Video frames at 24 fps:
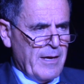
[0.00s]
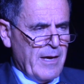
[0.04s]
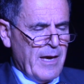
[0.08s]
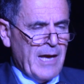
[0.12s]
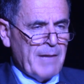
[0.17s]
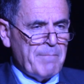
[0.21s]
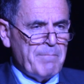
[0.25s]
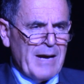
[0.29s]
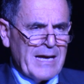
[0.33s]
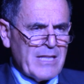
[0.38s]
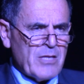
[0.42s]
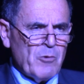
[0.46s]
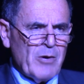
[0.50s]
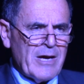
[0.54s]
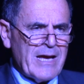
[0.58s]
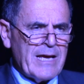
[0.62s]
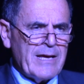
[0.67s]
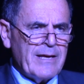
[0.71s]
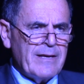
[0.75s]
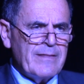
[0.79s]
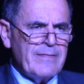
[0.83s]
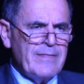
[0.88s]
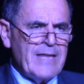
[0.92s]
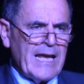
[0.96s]
And by the
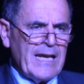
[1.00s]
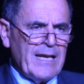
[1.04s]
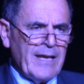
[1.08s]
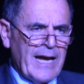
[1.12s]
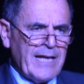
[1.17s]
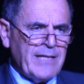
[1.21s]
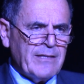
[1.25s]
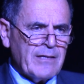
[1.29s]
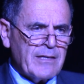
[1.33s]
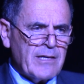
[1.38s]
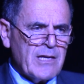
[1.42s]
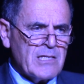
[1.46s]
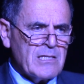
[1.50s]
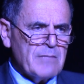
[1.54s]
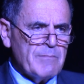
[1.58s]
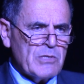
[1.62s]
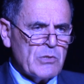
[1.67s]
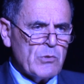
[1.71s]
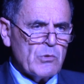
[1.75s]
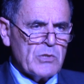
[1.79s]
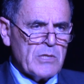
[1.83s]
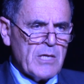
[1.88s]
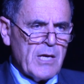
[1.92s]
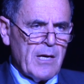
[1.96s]
way, they like to kiss a
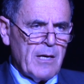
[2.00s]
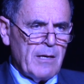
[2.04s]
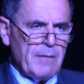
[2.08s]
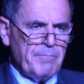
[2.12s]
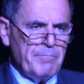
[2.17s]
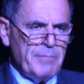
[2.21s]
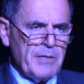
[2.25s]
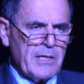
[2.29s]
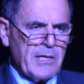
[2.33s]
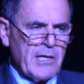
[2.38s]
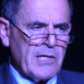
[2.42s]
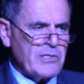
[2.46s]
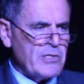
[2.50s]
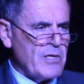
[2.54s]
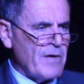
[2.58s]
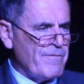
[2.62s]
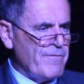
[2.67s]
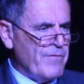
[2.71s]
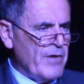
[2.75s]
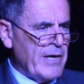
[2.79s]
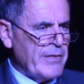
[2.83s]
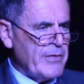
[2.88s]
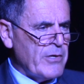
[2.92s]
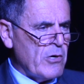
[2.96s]
mezuzah because their
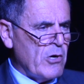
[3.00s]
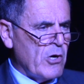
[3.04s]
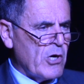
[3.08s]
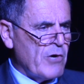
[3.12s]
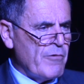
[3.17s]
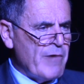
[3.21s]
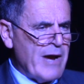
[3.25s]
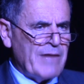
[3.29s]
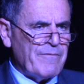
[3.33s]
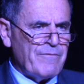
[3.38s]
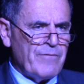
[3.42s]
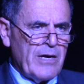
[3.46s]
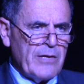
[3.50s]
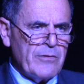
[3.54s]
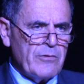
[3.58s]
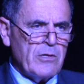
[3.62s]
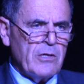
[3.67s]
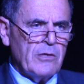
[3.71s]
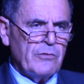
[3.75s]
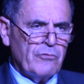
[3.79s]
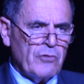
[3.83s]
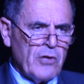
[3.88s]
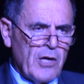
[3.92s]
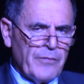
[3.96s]
father or
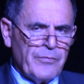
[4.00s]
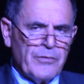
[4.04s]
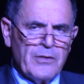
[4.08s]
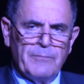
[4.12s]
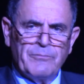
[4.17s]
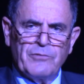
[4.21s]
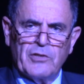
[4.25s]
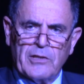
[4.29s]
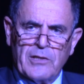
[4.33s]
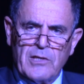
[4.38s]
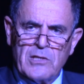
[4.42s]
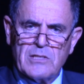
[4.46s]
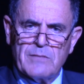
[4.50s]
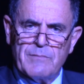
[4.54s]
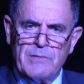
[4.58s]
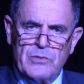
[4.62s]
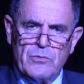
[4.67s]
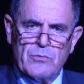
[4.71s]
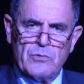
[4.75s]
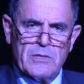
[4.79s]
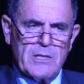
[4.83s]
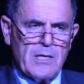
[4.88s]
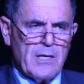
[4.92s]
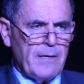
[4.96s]
grandfather taught them to kiss a
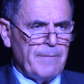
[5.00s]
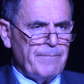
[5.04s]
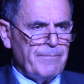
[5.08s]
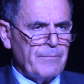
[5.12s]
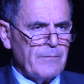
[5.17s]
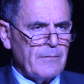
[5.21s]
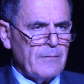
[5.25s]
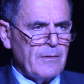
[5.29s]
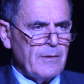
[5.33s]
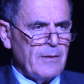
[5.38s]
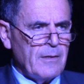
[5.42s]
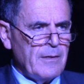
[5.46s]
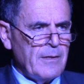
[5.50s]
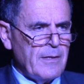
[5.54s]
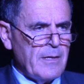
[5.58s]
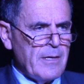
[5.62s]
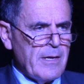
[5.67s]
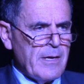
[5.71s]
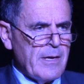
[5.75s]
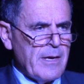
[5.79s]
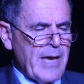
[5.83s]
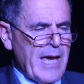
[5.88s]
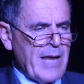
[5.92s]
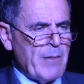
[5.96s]
mezuzah.
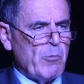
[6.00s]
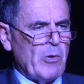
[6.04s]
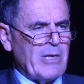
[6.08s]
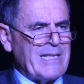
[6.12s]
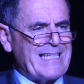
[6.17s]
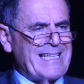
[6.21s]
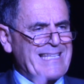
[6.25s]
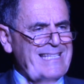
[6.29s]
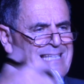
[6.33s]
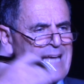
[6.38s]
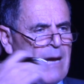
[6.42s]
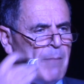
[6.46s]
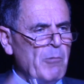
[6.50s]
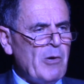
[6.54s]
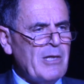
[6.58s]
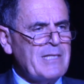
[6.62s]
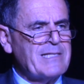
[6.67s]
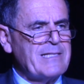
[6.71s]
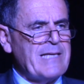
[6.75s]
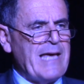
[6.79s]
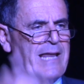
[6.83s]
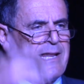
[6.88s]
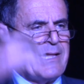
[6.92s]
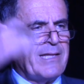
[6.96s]
And when
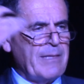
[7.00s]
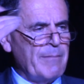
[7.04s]
someone's at a